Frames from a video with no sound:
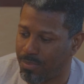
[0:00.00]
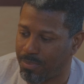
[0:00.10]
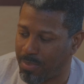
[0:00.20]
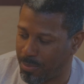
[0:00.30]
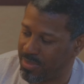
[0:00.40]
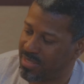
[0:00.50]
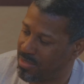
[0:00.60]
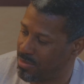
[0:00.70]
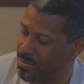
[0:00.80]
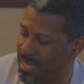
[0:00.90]
but
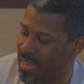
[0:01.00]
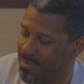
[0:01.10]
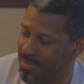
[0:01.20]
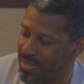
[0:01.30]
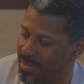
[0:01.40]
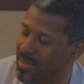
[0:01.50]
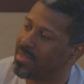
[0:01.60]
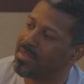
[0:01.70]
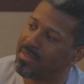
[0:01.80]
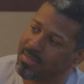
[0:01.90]
we have these
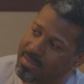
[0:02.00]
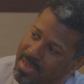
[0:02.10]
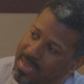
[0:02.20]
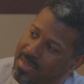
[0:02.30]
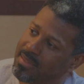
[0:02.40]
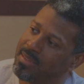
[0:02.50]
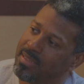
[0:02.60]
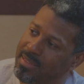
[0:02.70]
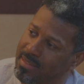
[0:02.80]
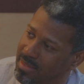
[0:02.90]
kids that
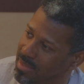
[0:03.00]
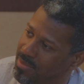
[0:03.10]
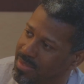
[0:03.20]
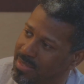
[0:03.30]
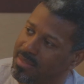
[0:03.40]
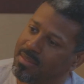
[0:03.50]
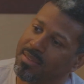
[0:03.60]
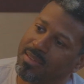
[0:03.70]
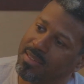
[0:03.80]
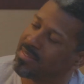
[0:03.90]
need loving.
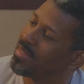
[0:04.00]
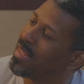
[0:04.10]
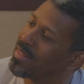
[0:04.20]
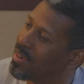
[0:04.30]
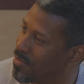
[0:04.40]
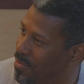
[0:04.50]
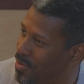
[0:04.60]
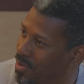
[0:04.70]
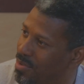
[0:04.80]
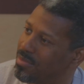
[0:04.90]
It's not their fault.